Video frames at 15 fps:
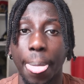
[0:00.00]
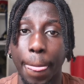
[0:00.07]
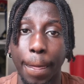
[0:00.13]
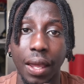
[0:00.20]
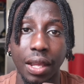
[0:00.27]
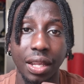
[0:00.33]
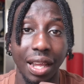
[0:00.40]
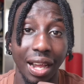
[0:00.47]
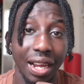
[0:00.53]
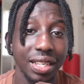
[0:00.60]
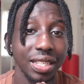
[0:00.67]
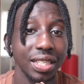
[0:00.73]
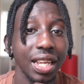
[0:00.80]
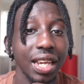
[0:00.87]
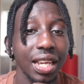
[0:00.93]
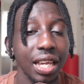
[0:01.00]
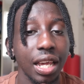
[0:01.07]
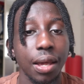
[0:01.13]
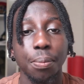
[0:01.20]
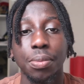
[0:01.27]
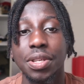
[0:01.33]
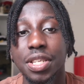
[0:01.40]
Yeah, you guys take
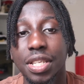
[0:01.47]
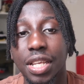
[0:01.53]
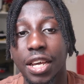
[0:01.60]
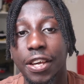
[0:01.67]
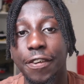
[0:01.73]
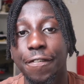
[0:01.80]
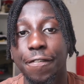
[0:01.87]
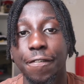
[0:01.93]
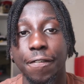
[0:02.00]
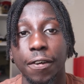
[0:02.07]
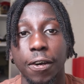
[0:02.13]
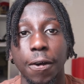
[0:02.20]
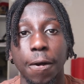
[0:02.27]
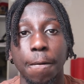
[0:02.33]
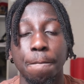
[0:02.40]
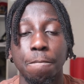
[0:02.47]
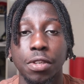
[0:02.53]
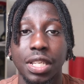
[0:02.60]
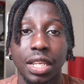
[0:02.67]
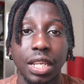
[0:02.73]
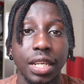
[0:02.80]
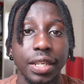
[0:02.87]
care, be safe,
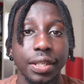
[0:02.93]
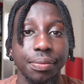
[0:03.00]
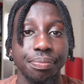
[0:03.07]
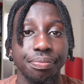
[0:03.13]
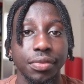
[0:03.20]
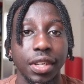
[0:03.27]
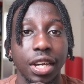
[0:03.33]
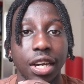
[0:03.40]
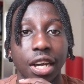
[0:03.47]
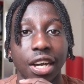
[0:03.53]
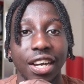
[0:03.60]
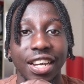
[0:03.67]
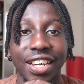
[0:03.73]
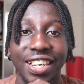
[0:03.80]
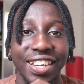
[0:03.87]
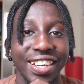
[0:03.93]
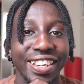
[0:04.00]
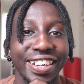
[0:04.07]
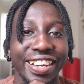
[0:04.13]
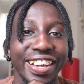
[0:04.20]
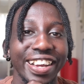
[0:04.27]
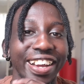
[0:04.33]
it's lit,
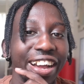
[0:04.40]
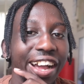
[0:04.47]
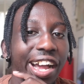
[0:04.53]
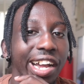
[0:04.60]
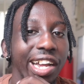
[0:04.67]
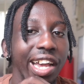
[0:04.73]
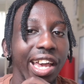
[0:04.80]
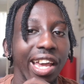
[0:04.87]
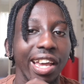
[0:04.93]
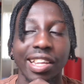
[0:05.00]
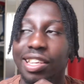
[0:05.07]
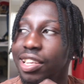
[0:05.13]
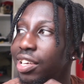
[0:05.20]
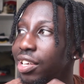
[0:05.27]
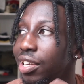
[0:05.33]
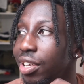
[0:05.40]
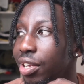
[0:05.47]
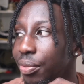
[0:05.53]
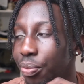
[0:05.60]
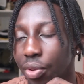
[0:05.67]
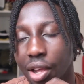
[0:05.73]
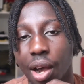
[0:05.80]
and yeah,
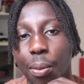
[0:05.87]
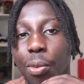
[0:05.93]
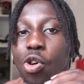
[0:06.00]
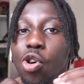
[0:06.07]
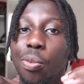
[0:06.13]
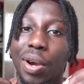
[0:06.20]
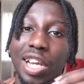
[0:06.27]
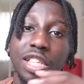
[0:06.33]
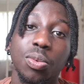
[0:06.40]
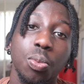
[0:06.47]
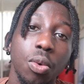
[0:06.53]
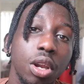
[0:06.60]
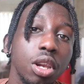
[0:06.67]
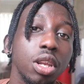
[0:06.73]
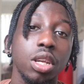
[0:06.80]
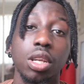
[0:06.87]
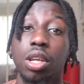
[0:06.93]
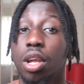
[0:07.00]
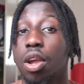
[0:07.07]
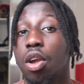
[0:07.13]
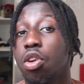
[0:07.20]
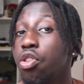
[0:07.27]
I'm going back to modeling,
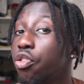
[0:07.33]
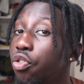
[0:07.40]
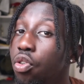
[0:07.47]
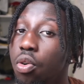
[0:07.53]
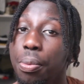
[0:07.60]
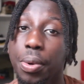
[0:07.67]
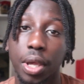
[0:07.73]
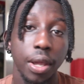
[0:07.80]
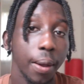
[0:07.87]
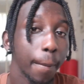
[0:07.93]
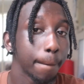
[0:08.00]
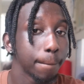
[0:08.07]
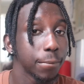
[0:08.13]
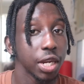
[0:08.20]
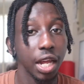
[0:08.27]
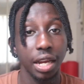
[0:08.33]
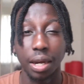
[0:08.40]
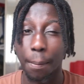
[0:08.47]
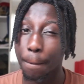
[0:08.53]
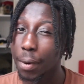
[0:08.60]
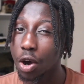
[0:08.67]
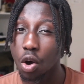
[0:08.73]
you feel me? Dang the
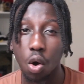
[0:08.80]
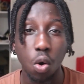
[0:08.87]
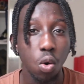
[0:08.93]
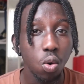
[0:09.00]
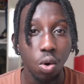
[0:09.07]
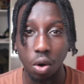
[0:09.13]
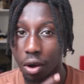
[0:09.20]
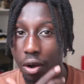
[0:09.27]
muppo.